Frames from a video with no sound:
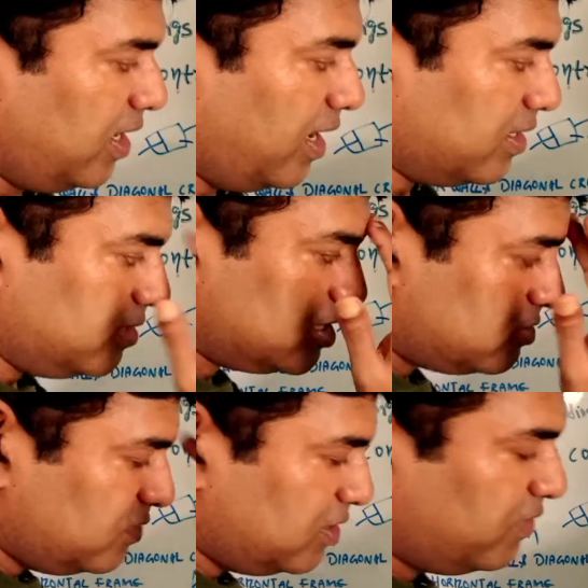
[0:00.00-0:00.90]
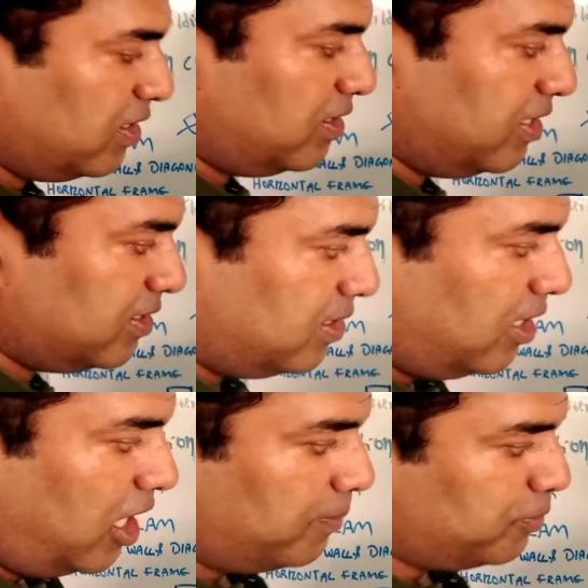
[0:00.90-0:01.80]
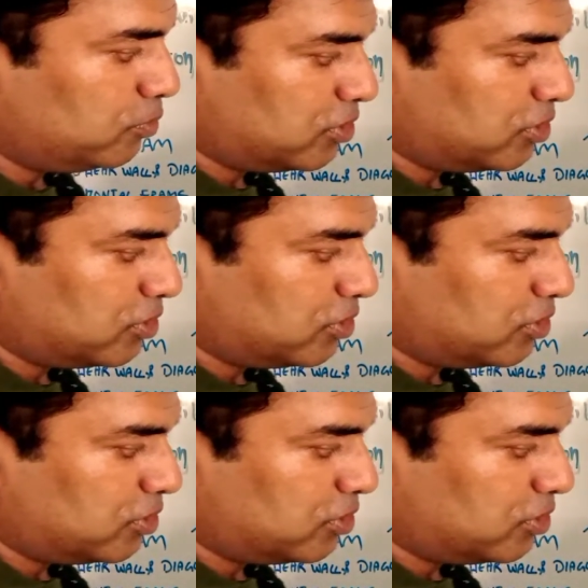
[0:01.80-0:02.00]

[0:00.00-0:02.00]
and this we will dig up to